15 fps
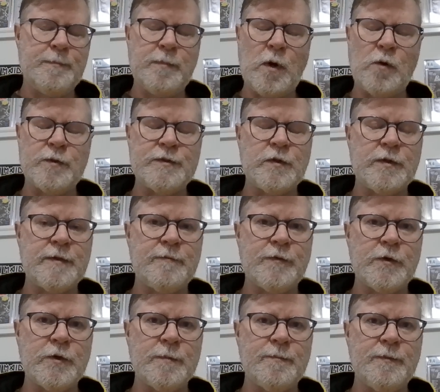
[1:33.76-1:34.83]
Always looking
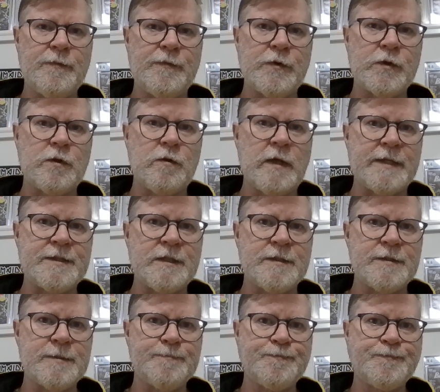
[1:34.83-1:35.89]
for
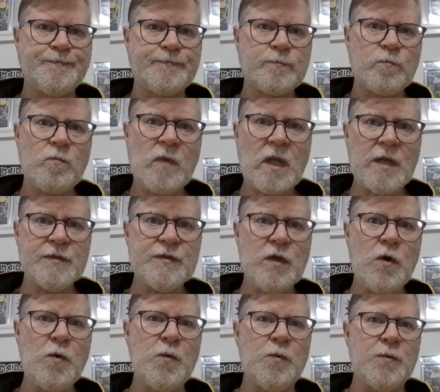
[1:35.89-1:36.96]
collections.
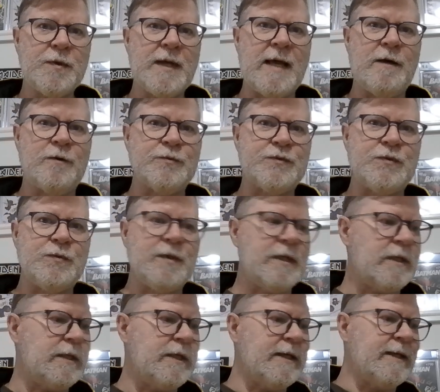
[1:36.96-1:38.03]
So now to
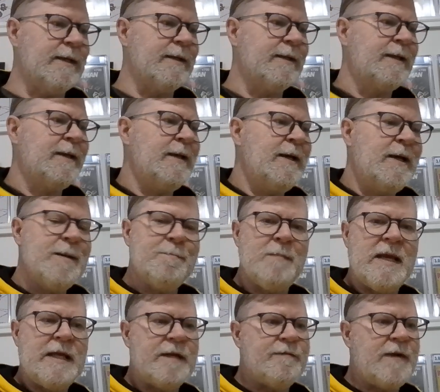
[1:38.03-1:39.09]
the
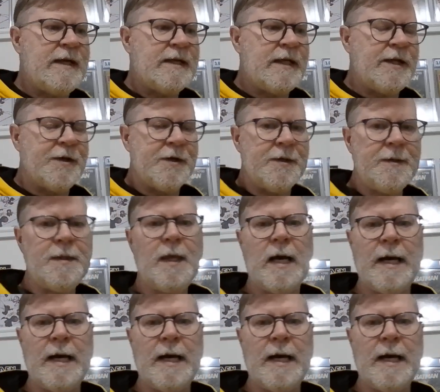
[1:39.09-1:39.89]
main event here.